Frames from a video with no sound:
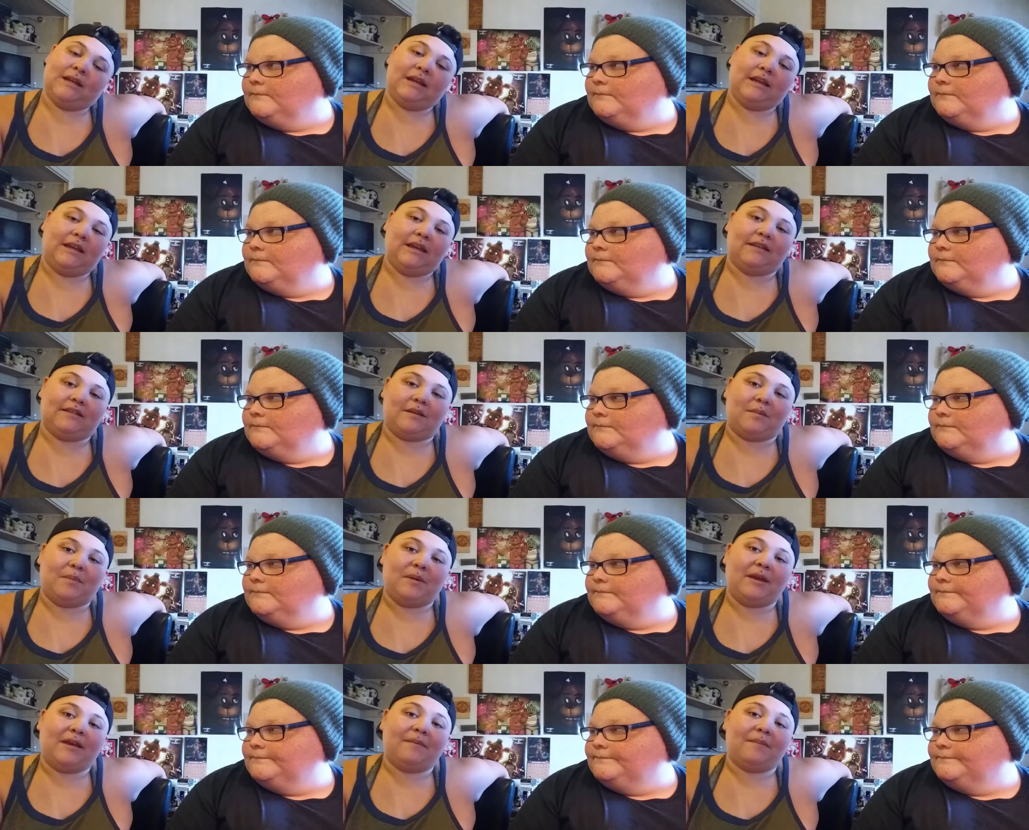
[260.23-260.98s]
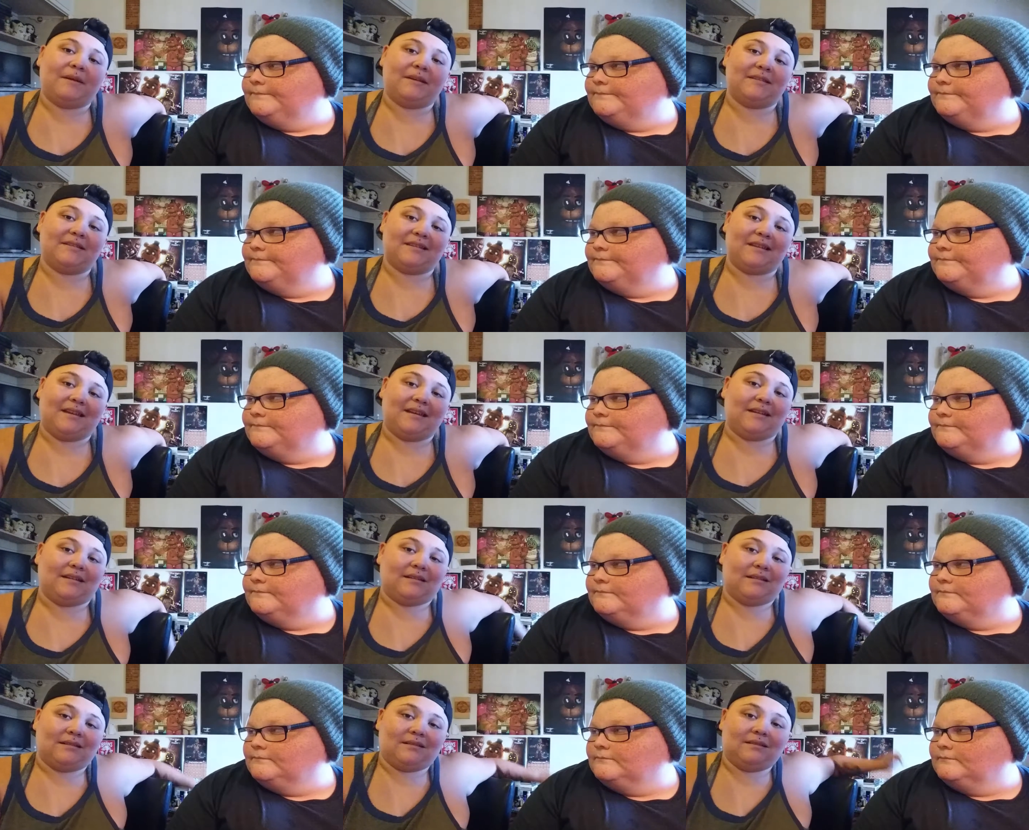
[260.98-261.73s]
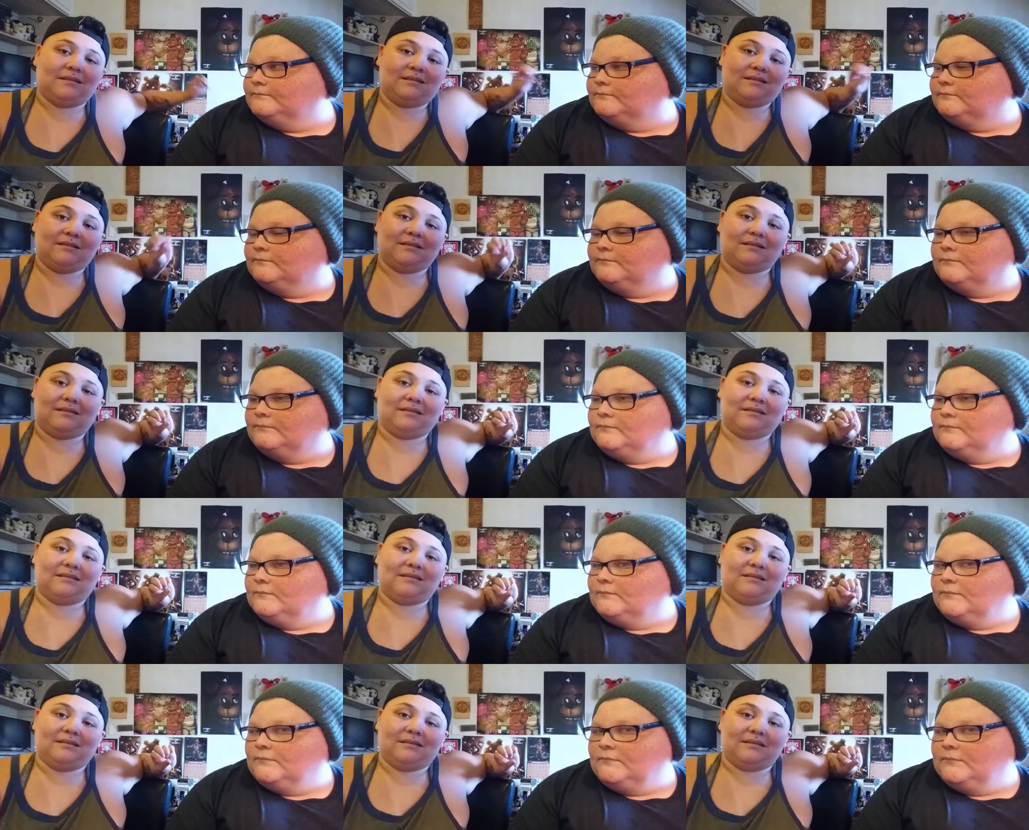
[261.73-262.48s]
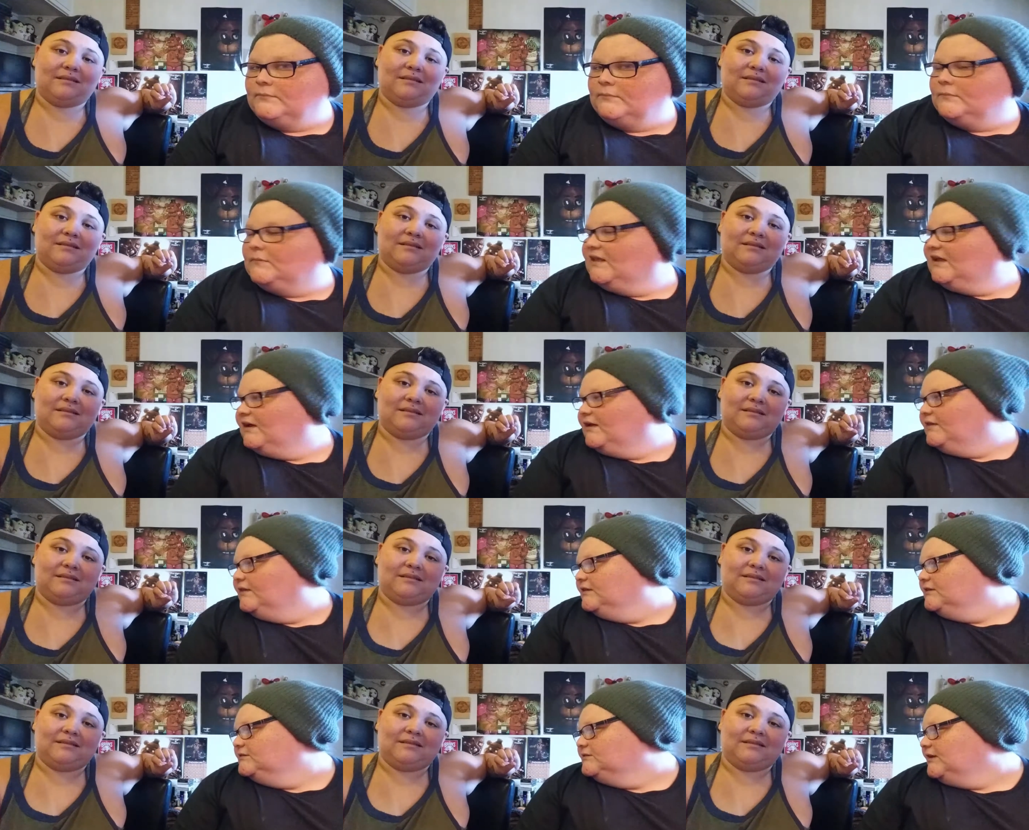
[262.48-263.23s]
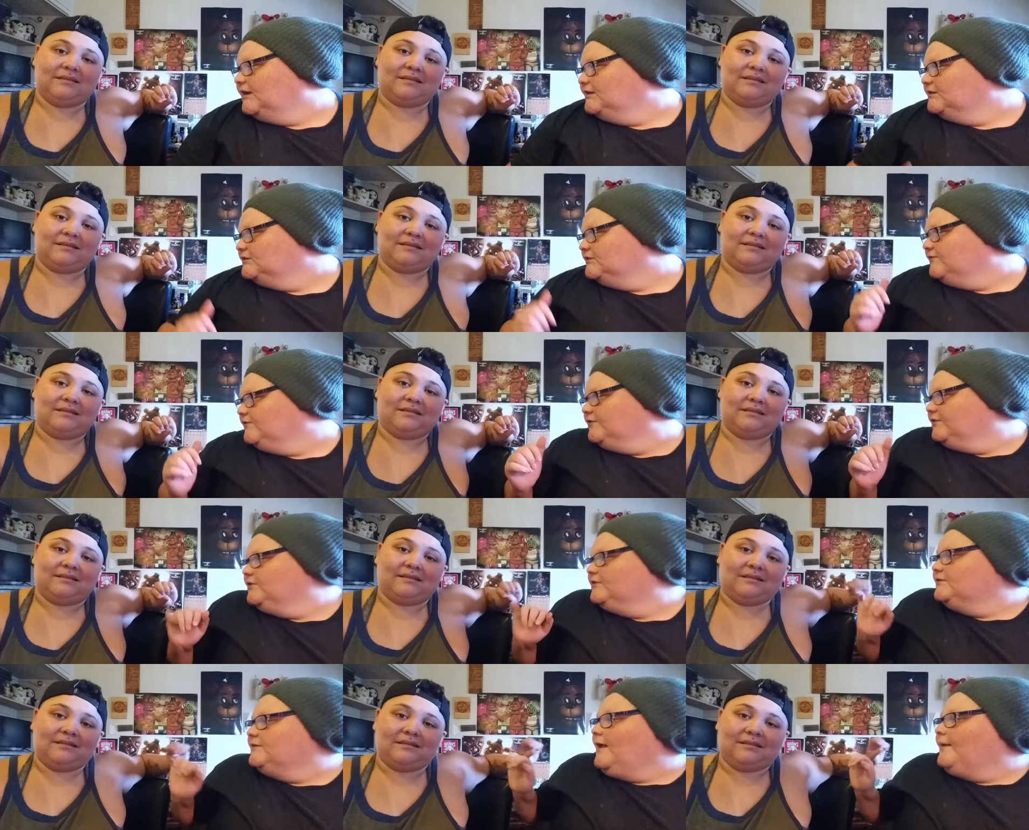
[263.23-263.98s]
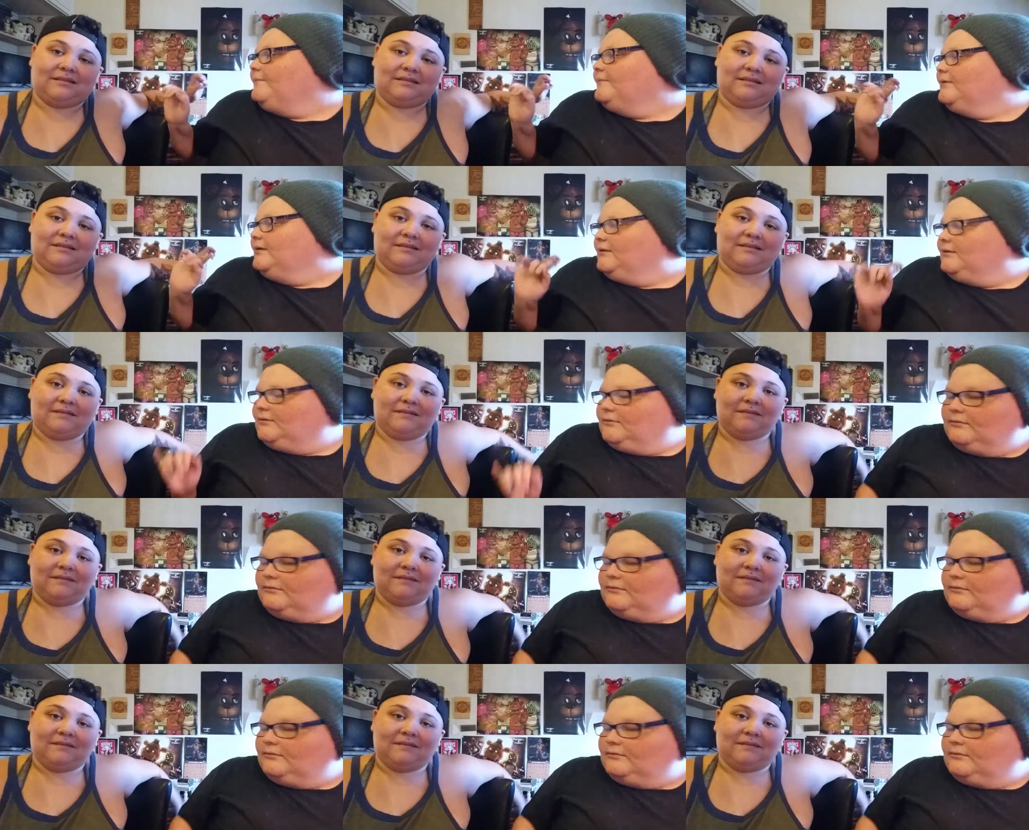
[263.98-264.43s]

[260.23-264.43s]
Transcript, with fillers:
Speaker 1: Yes, I pick at my skin. Like on the sides of her stocking.